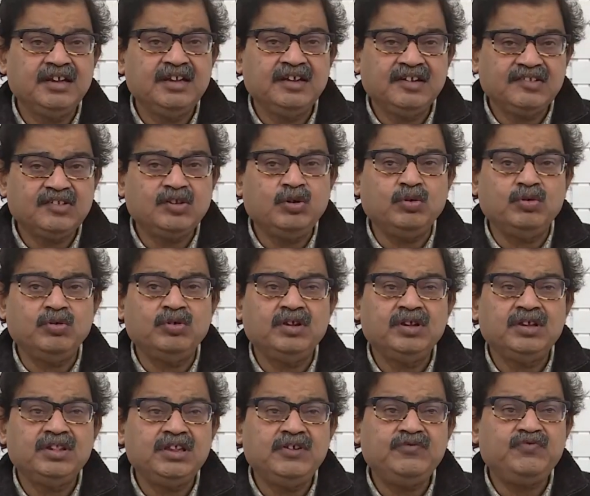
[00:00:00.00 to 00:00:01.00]
So
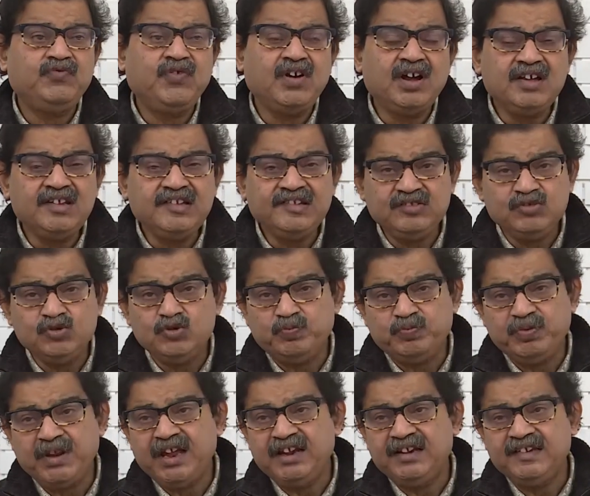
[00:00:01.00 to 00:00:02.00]
the first two
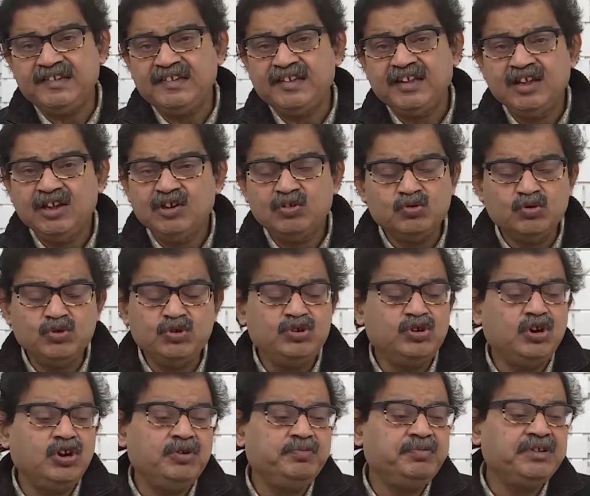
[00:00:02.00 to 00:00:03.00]
plans could
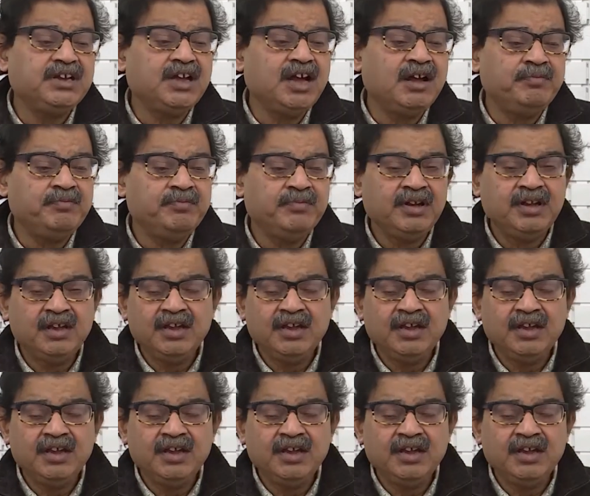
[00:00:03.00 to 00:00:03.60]
not become